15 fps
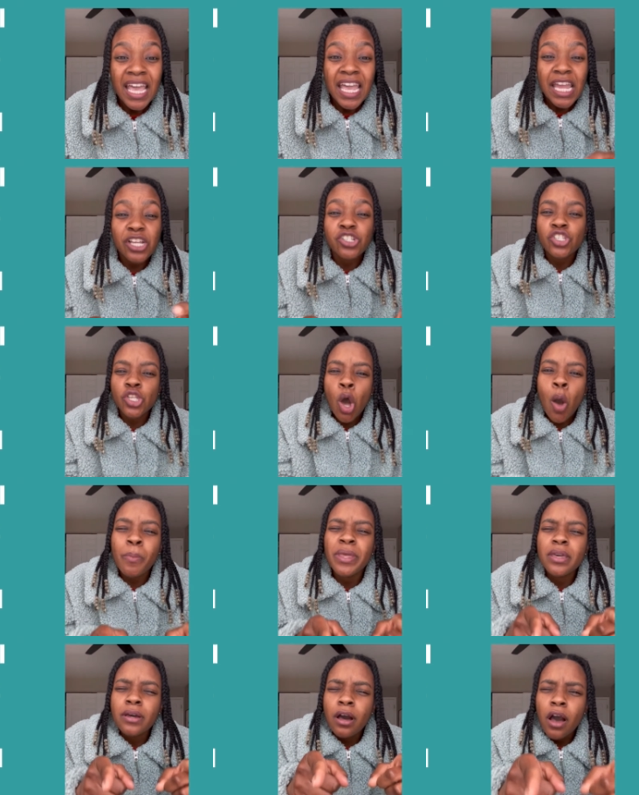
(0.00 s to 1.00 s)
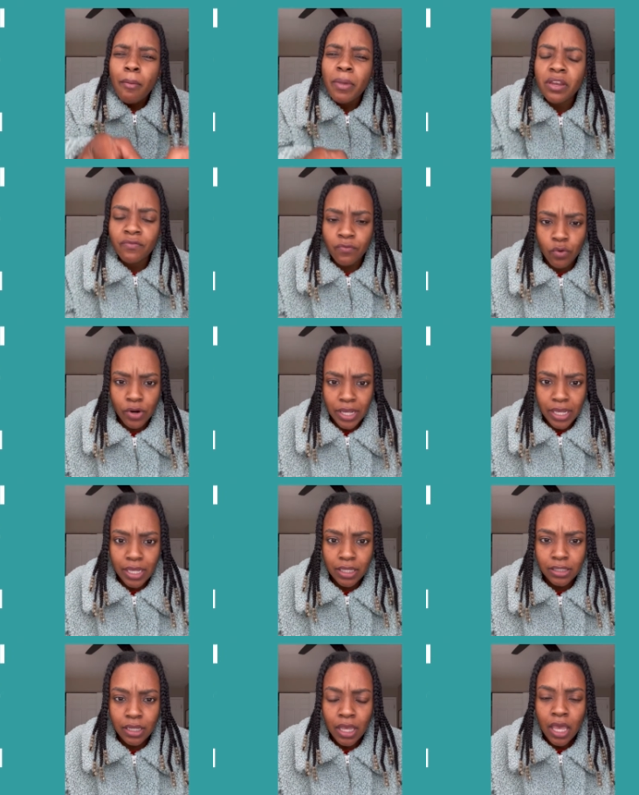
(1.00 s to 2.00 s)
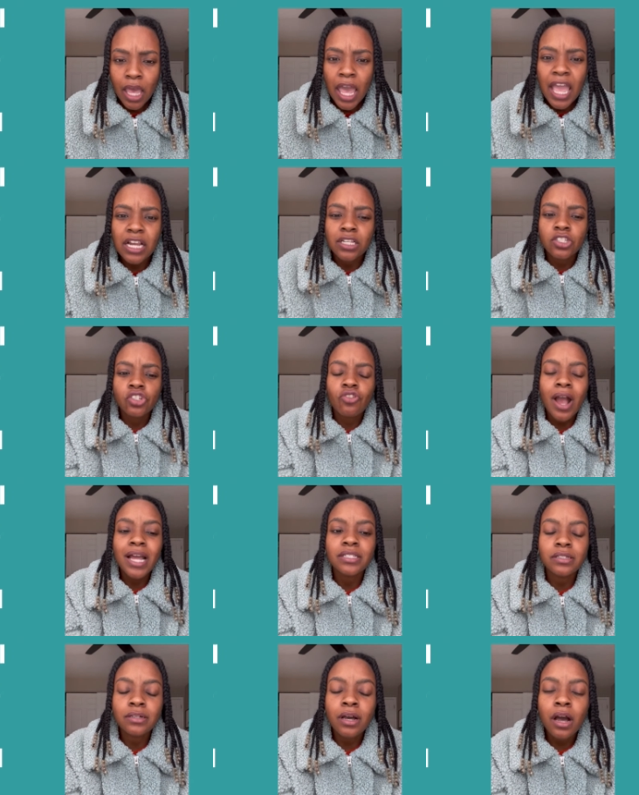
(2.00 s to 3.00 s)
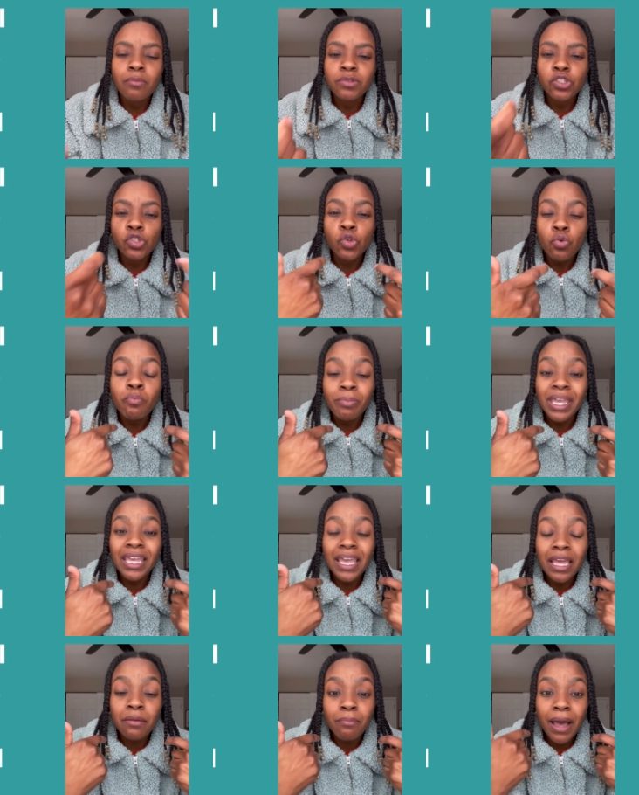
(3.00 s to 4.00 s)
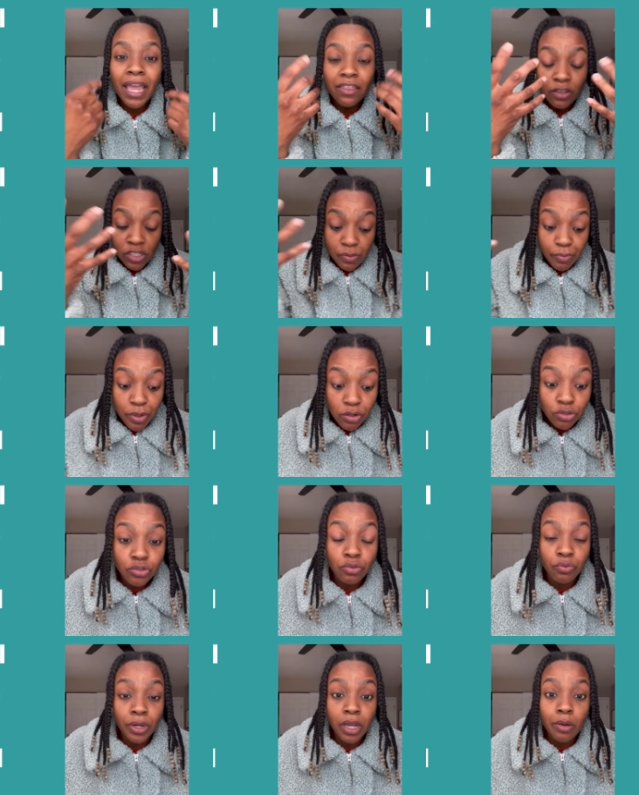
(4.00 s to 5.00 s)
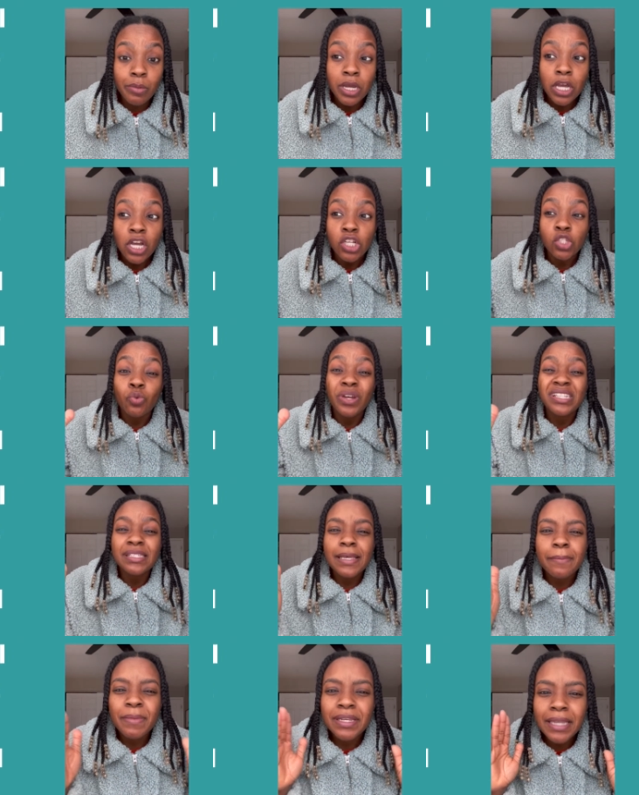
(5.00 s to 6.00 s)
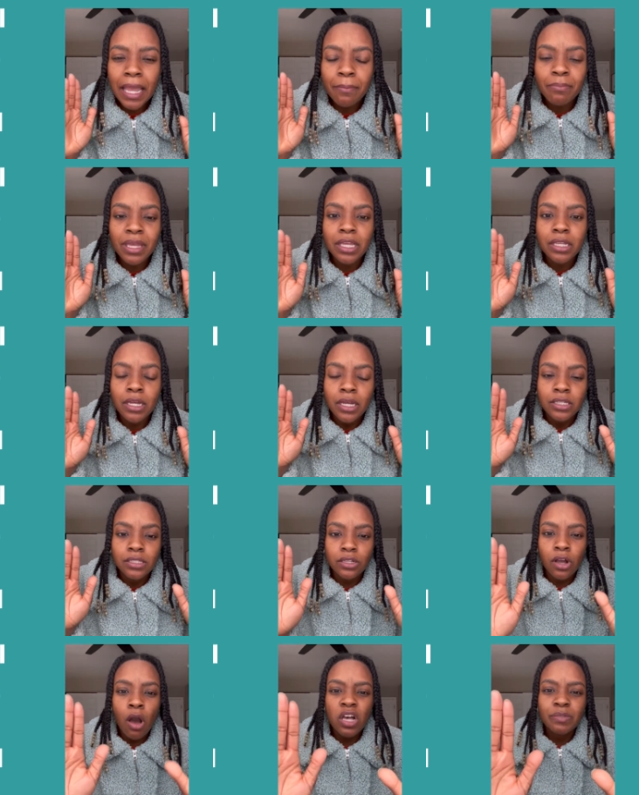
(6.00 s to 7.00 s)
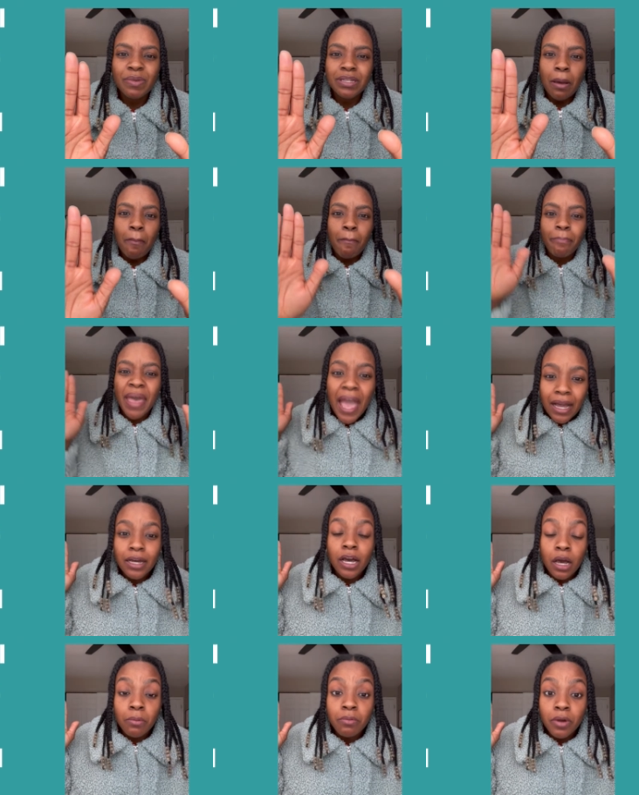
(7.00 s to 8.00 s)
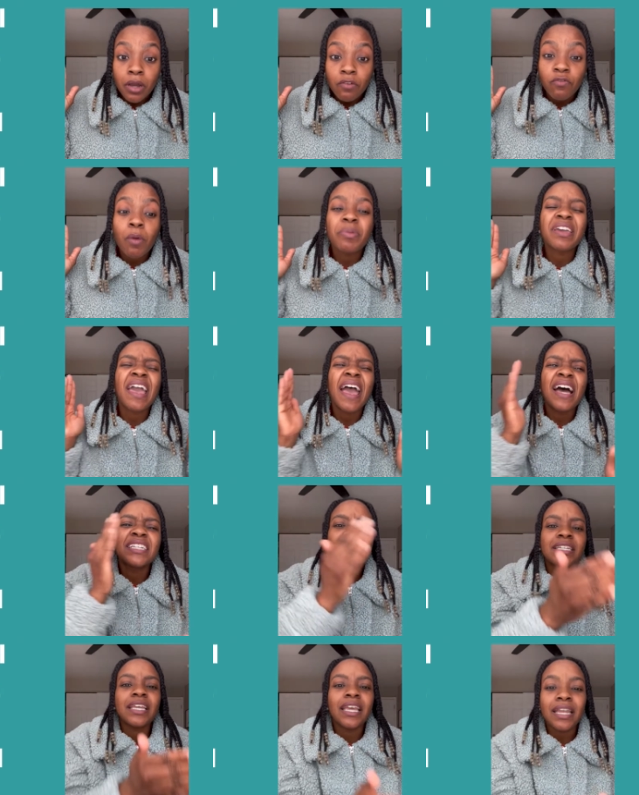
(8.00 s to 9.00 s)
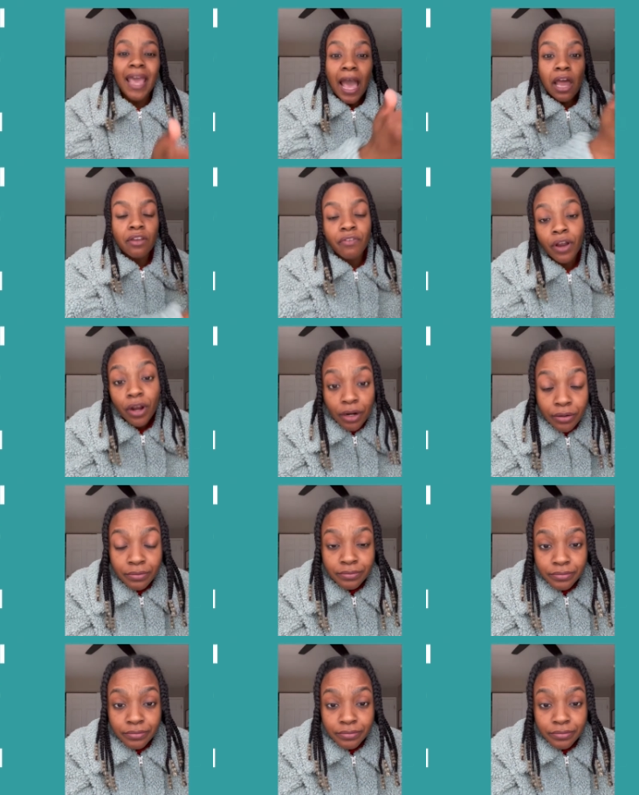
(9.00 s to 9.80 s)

It saw me coming for it and tried to come to me in my in the spiritual realm to intimidate me, to cause me to back up from casting it out of her.